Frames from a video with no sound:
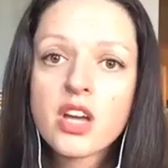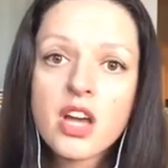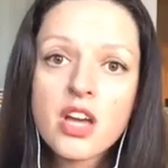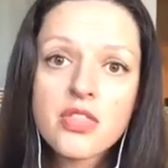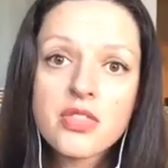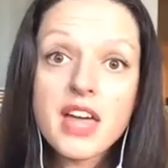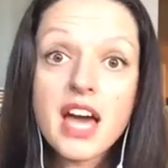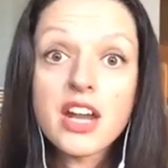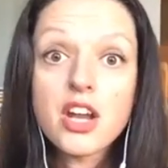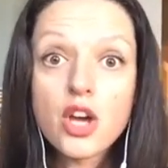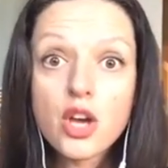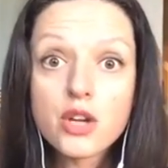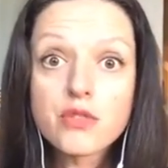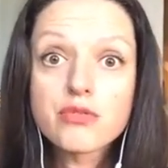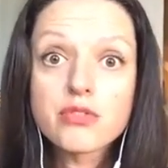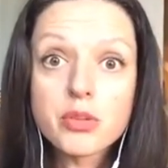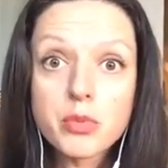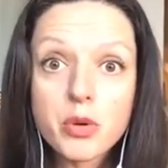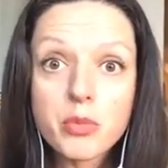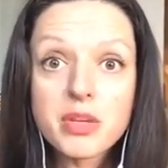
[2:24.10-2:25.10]
that
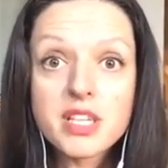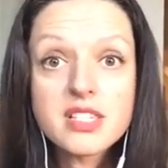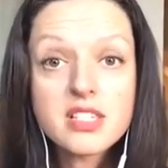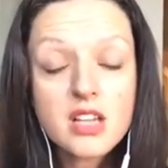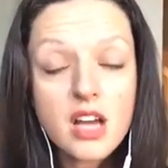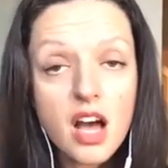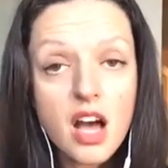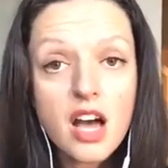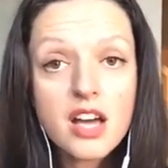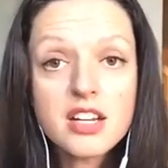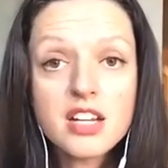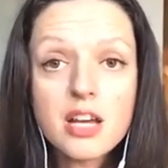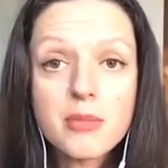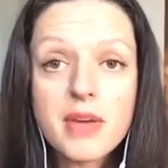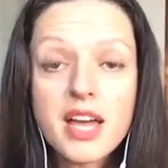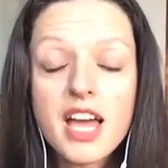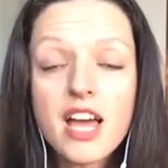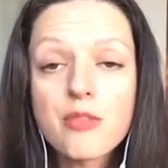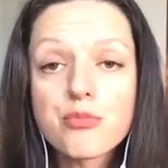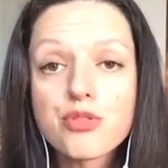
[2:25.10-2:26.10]
ovary will be scarred and I
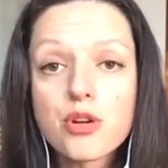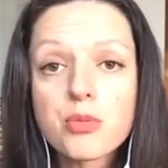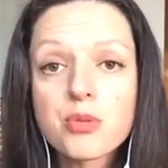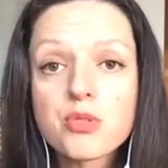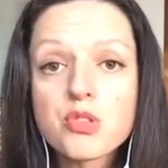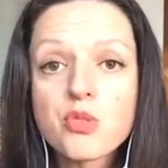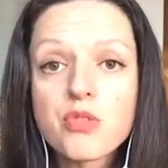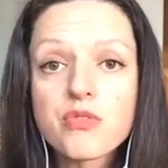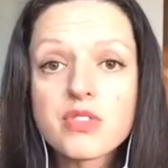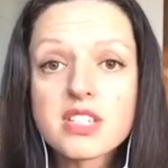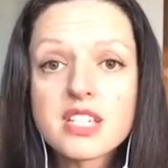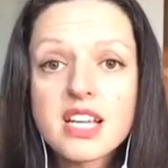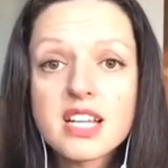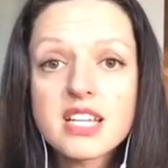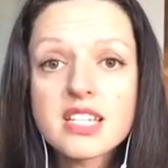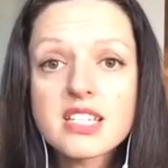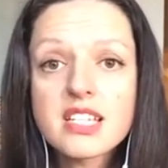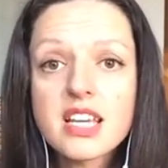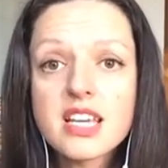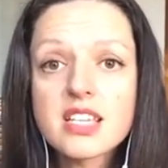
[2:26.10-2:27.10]
may have problems with
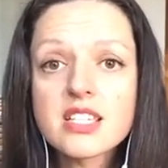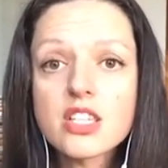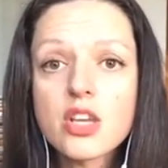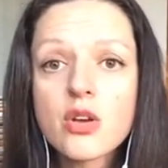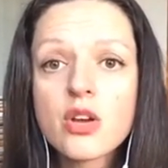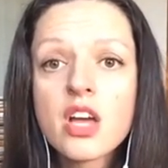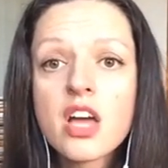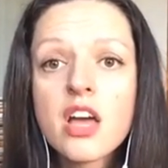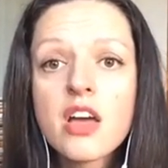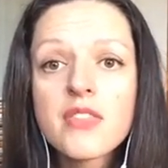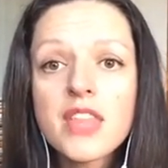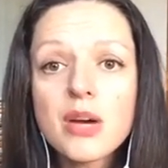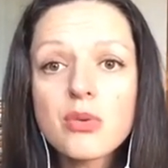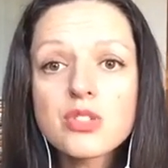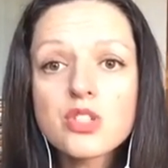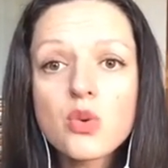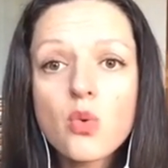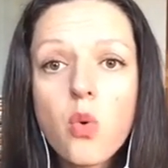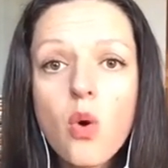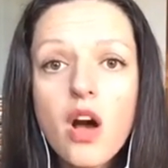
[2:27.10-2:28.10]
fertility. So that
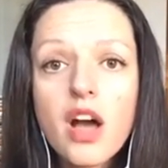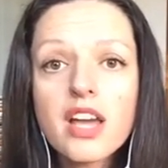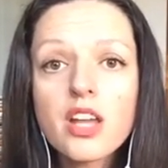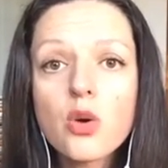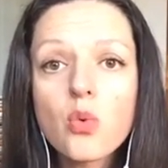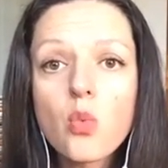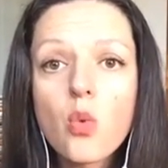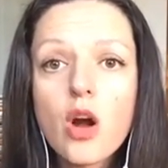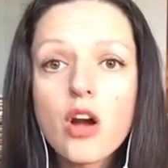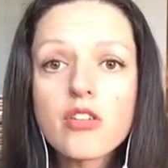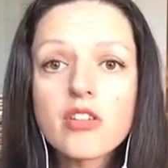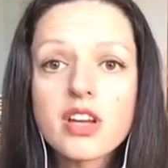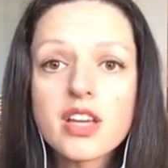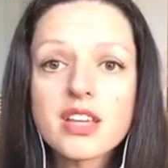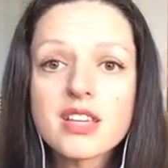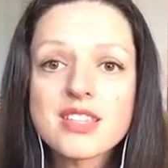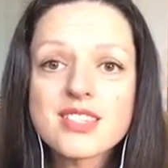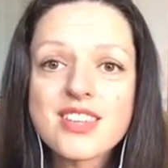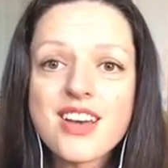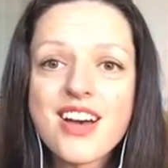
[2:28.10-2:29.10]
was quite a
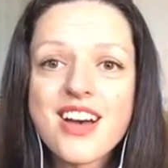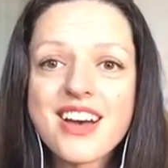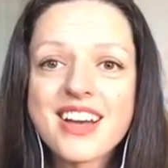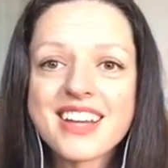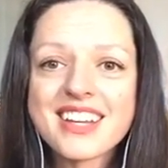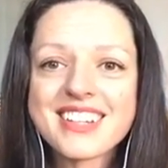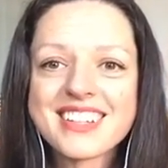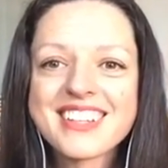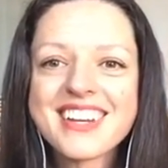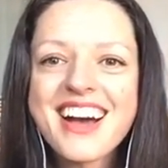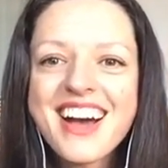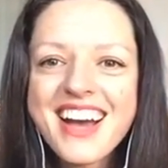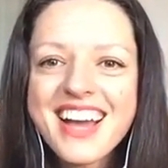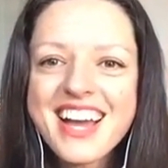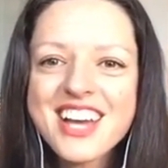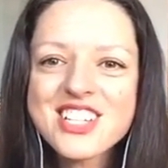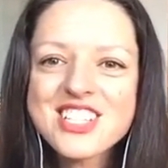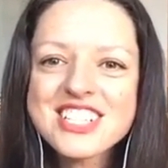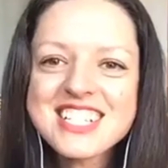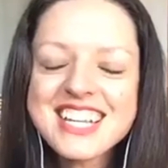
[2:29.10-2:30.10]
worrying sign. Hi,
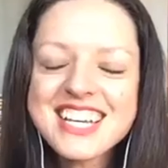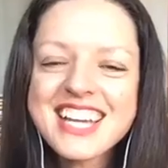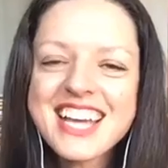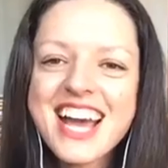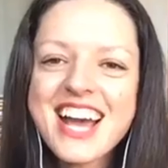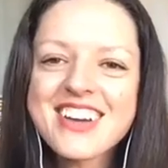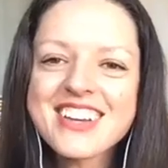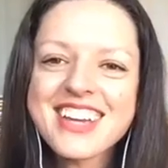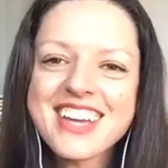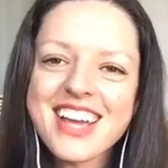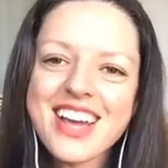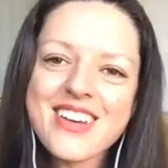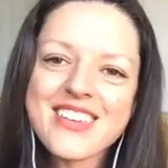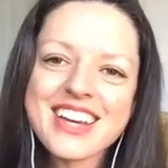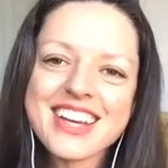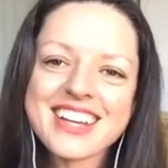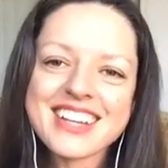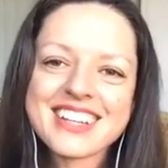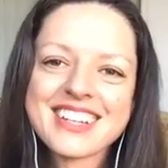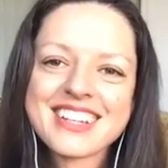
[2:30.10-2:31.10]
Ashley. How are you
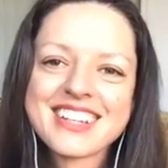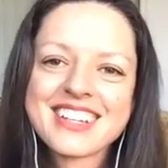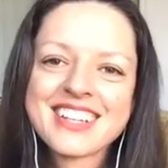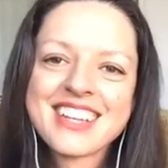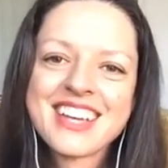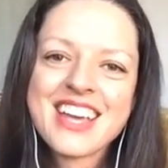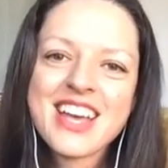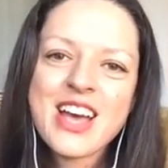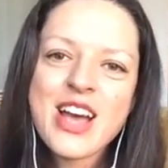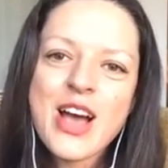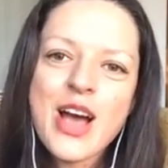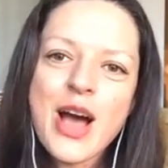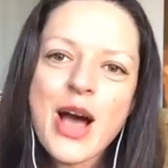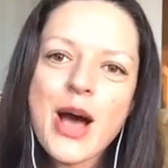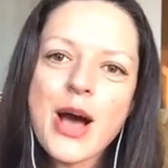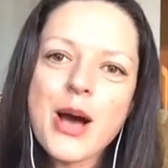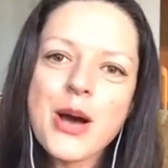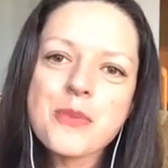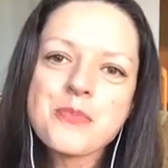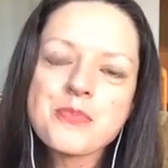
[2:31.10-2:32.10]
going?
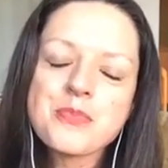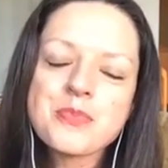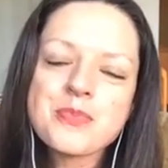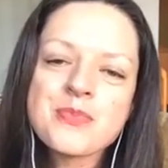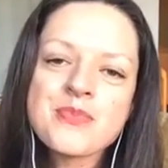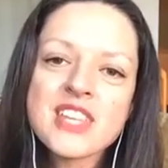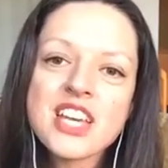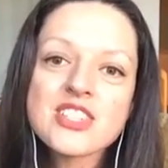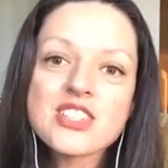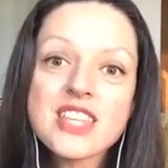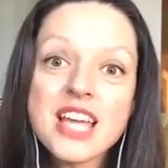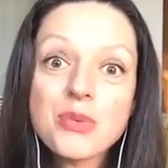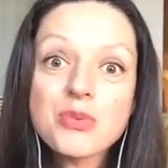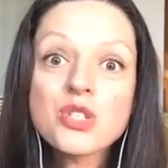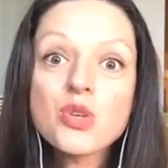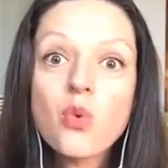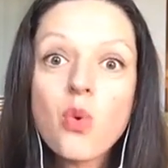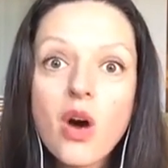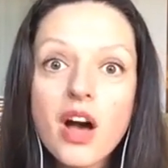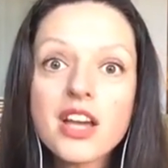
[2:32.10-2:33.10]
So that was
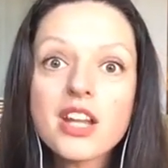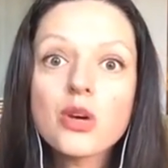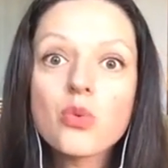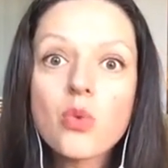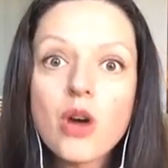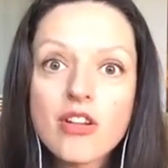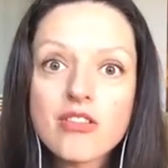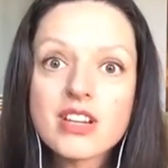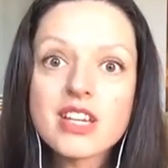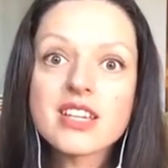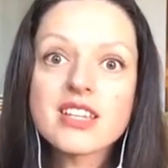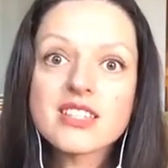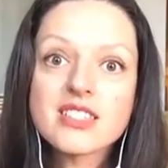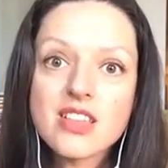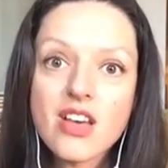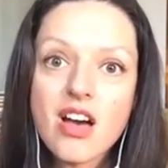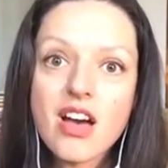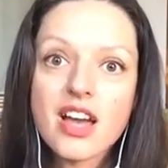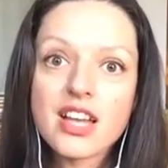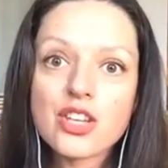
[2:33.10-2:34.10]
quite a worrying
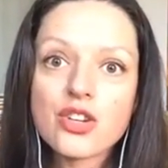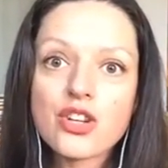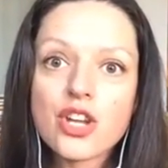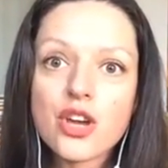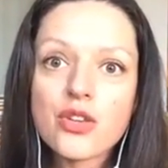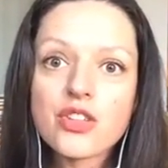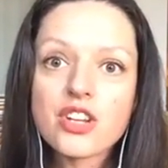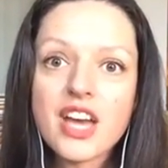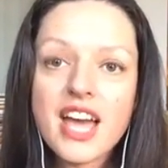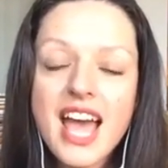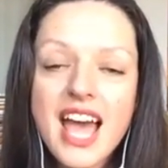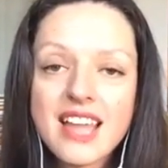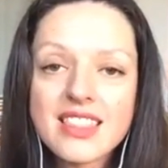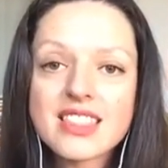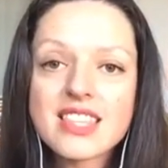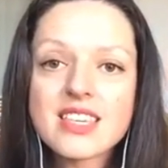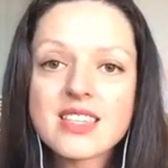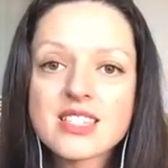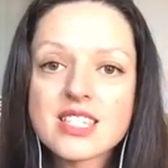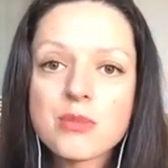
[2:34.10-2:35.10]
sign, that I had
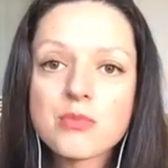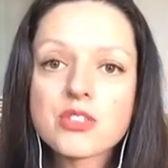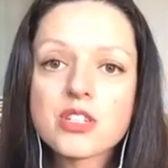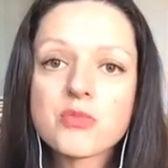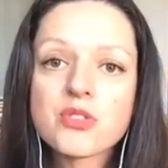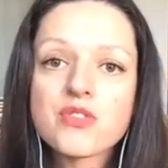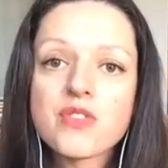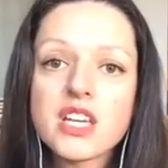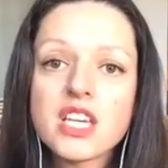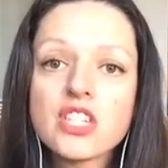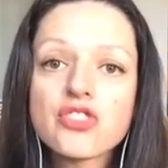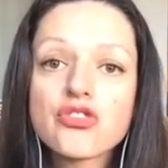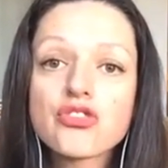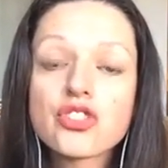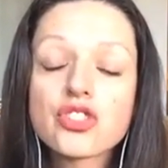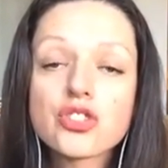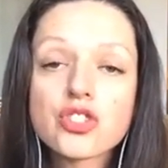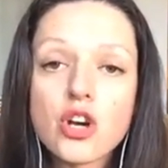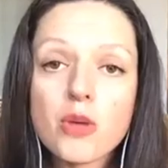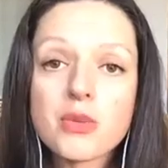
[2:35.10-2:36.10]
these symptoms for
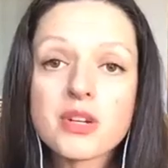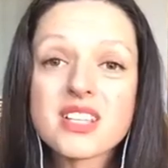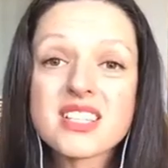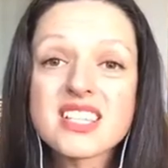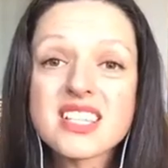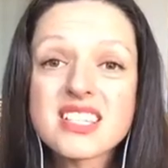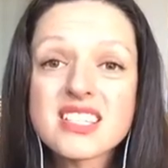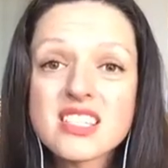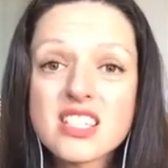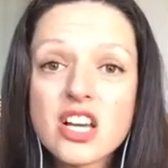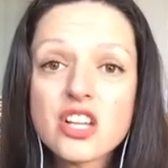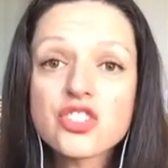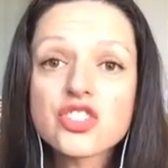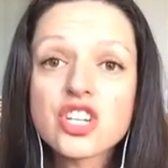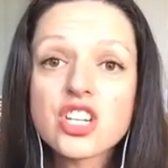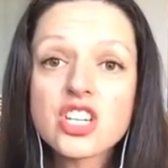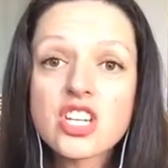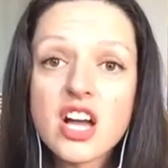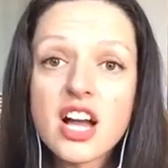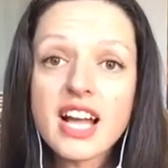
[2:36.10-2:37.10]
estrogen dominance at such a
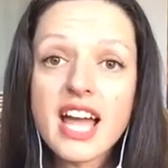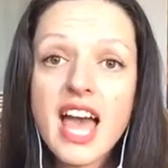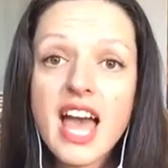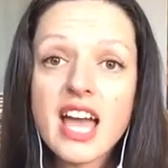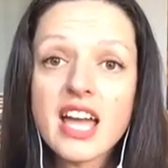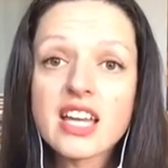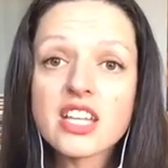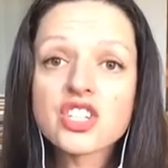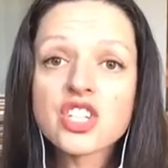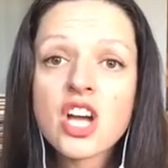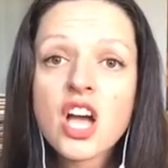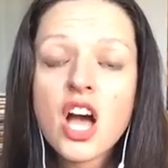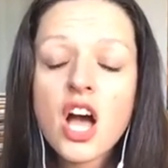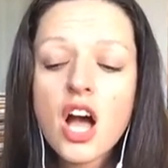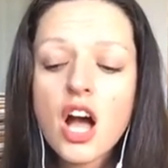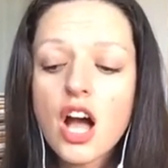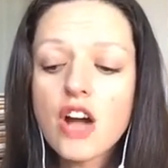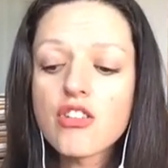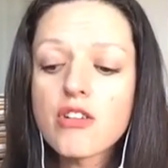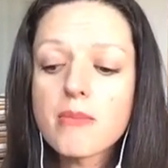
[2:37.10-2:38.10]
young age.
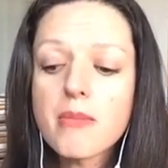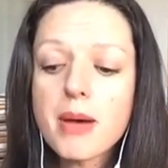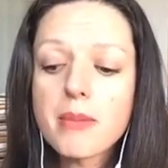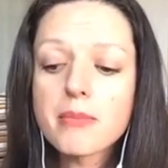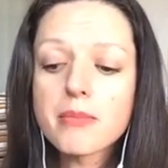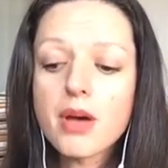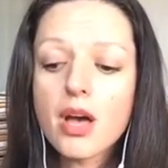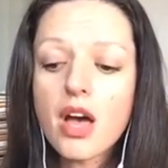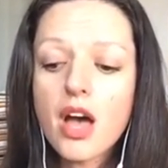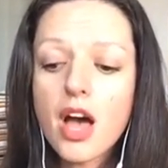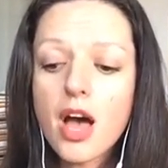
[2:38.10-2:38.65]
I remember